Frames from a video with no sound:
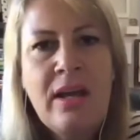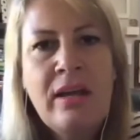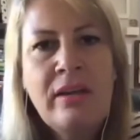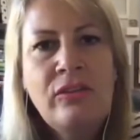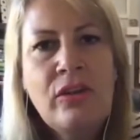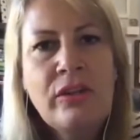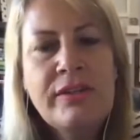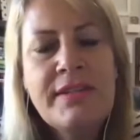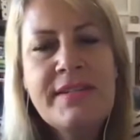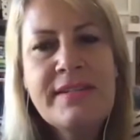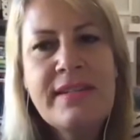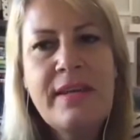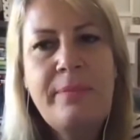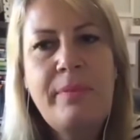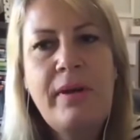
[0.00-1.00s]
Dr.
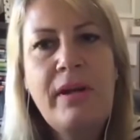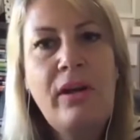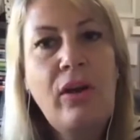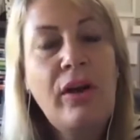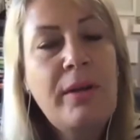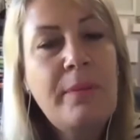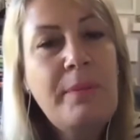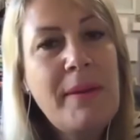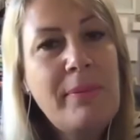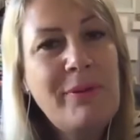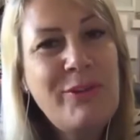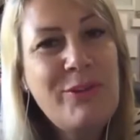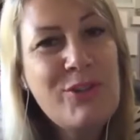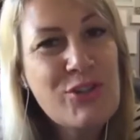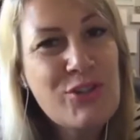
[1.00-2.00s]
Skip, a lot of people
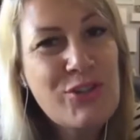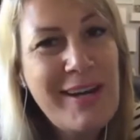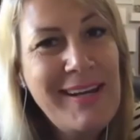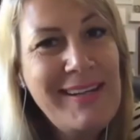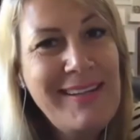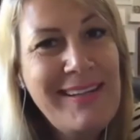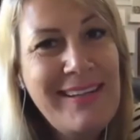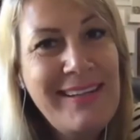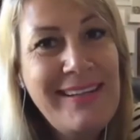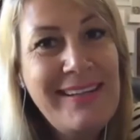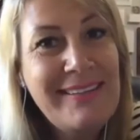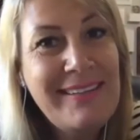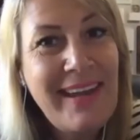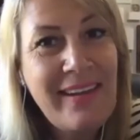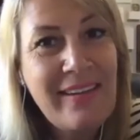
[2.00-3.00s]
in Australia
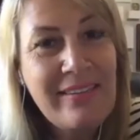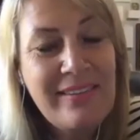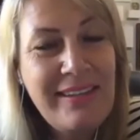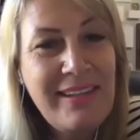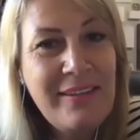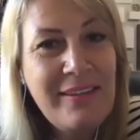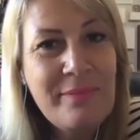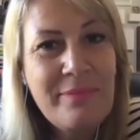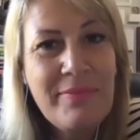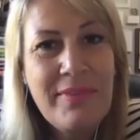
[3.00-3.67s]
eat healthy.